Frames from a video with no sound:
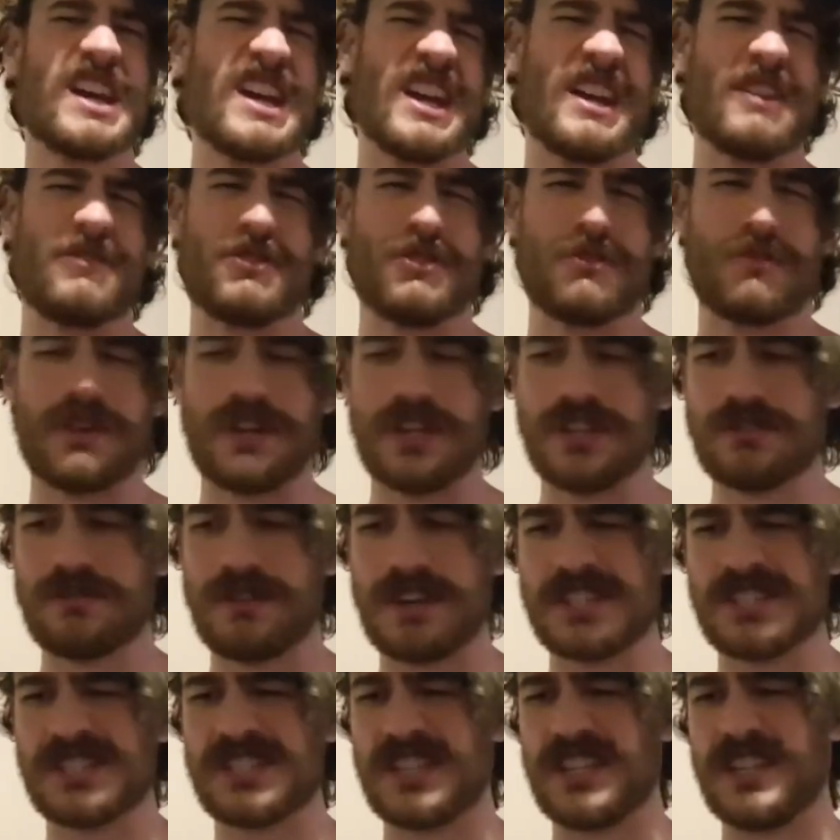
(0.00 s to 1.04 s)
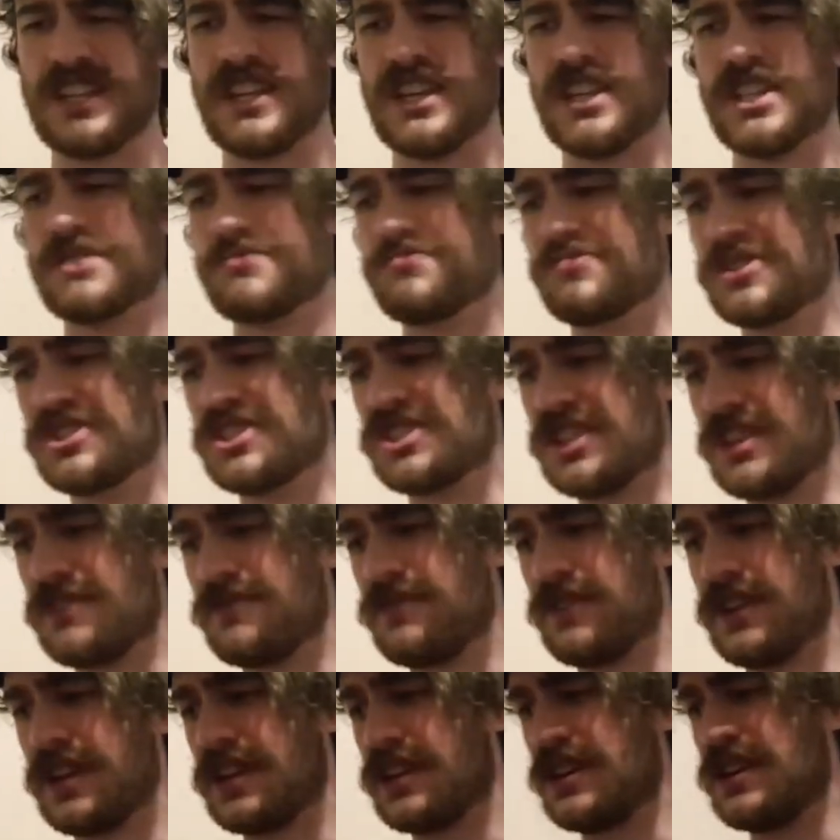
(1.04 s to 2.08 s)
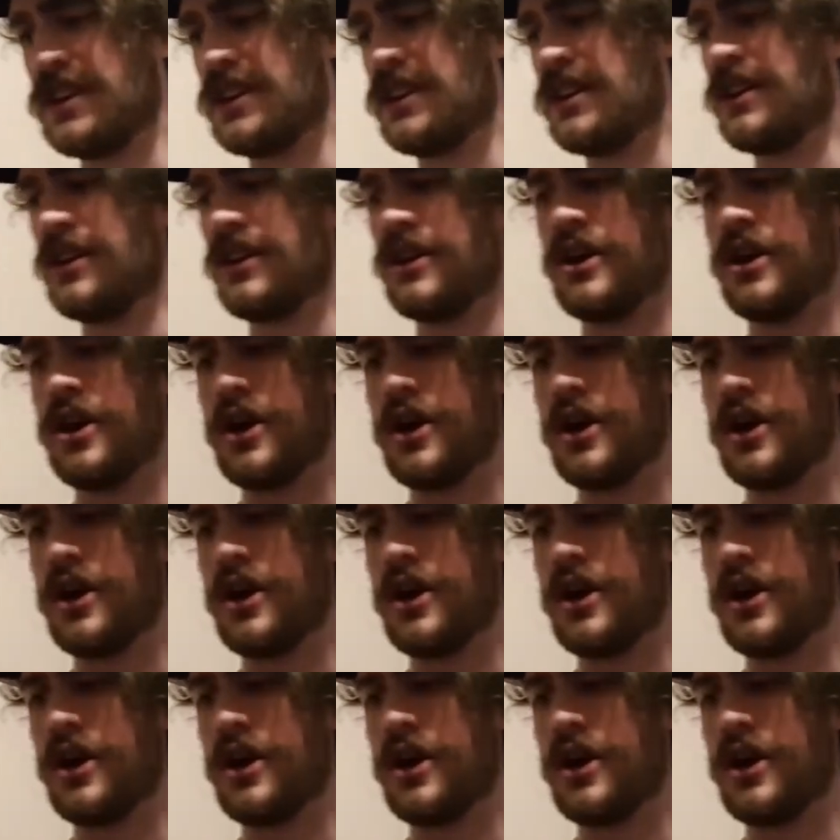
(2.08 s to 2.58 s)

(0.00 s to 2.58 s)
If you're interested in a specific